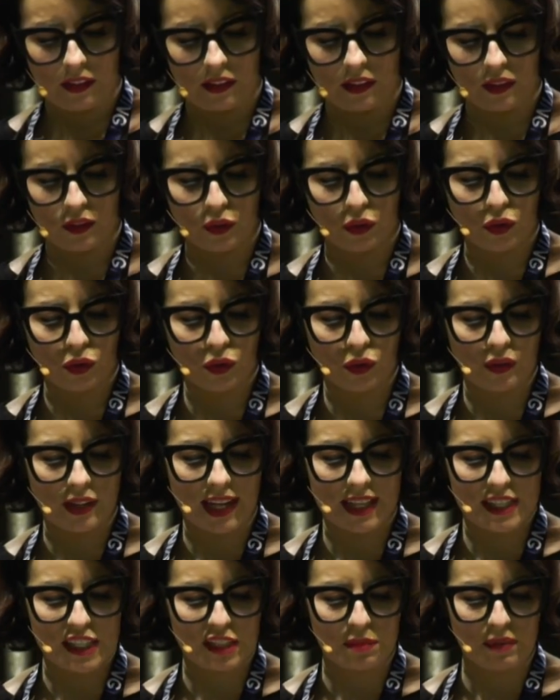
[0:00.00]
Ooh,
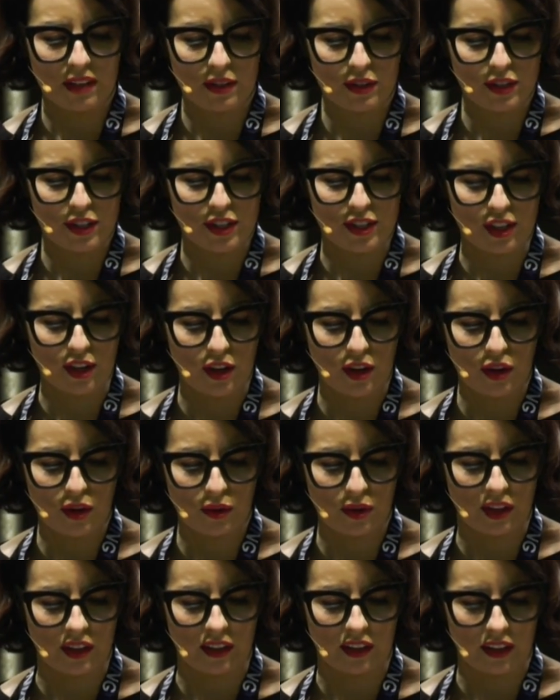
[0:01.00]
that smells so
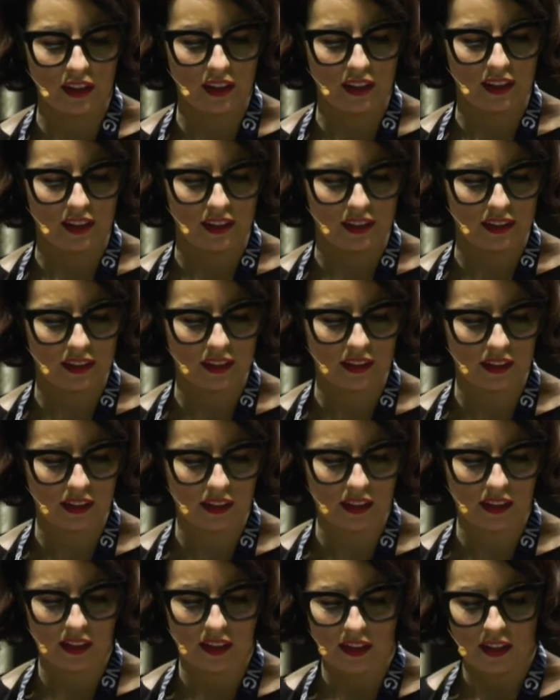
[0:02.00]
good.
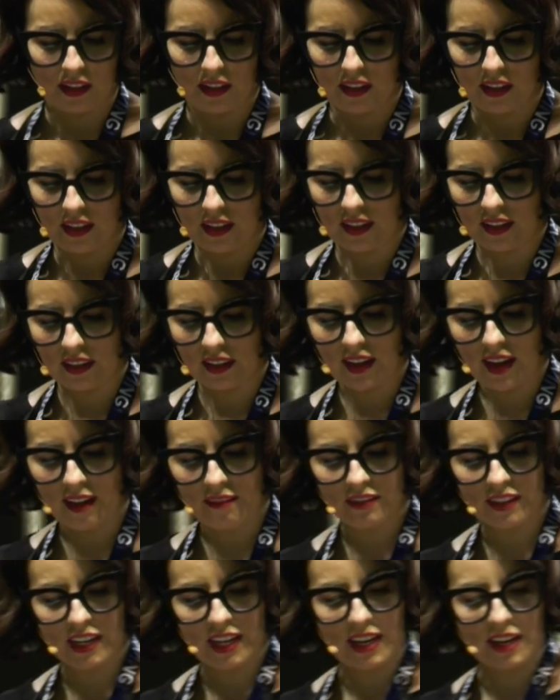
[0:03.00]

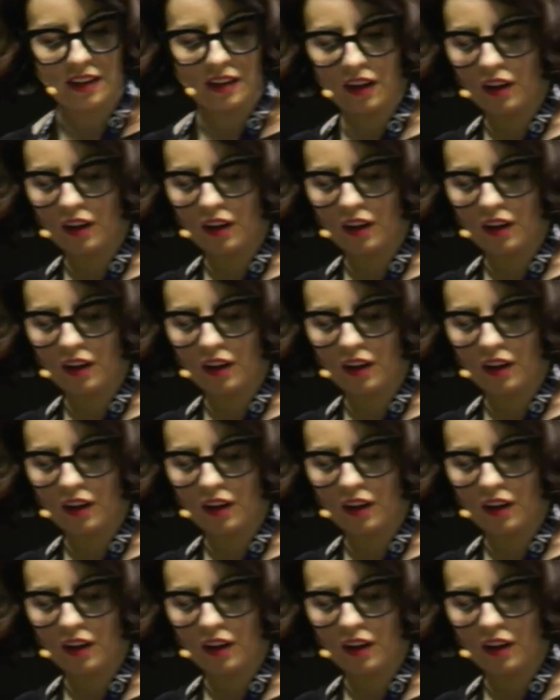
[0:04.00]
Loving it.